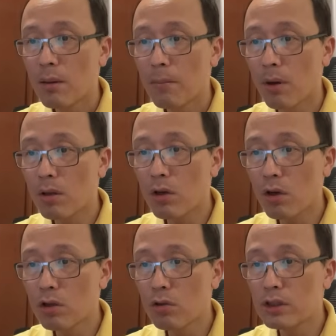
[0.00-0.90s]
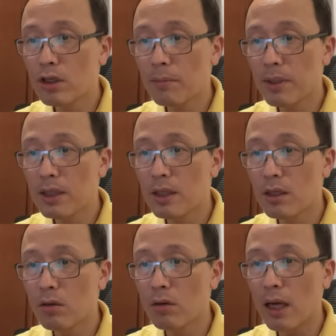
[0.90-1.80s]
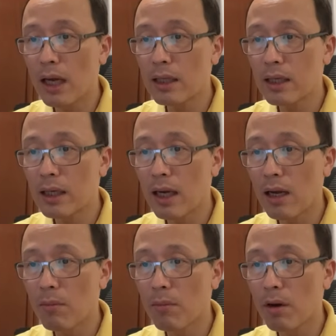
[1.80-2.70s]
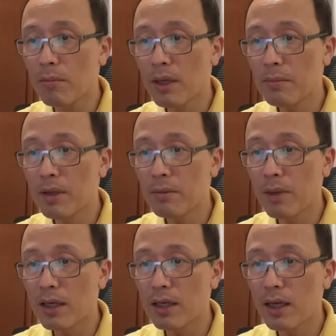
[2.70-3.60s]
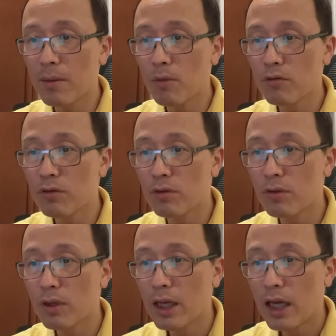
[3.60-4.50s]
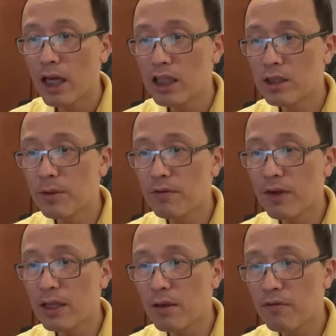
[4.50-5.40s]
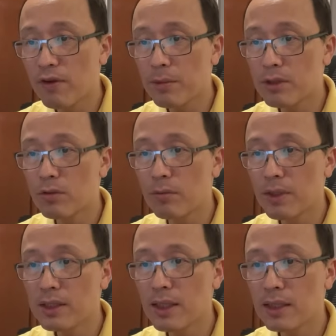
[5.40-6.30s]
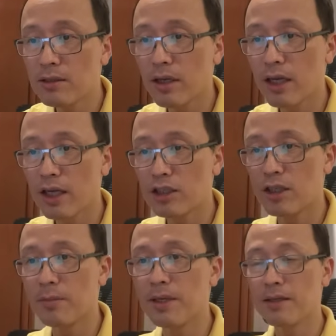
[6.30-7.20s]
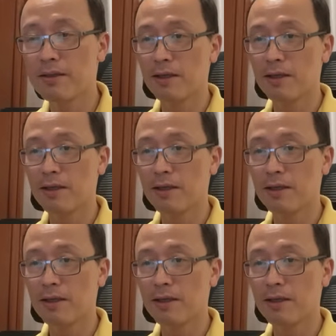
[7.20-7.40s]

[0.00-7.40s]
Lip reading: bought condo instead of BTO and kena en bloc, make big money and move to HDB flat near famous school. Me stay in HDB.